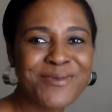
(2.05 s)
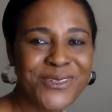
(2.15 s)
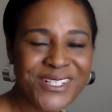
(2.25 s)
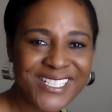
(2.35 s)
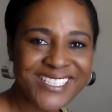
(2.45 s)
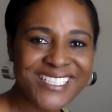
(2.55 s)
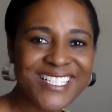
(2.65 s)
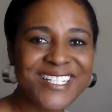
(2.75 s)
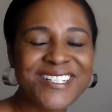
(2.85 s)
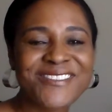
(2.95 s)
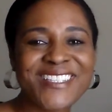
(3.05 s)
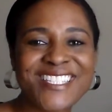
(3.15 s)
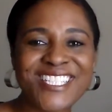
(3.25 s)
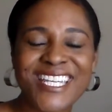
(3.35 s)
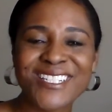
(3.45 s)
Moore
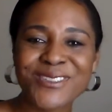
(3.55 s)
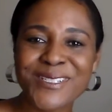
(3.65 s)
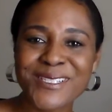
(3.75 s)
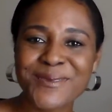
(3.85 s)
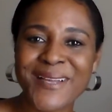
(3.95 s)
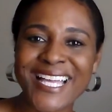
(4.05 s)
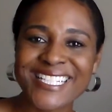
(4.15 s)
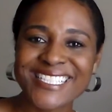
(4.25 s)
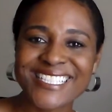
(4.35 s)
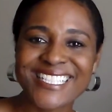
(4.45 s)
with the Janitorial Spot,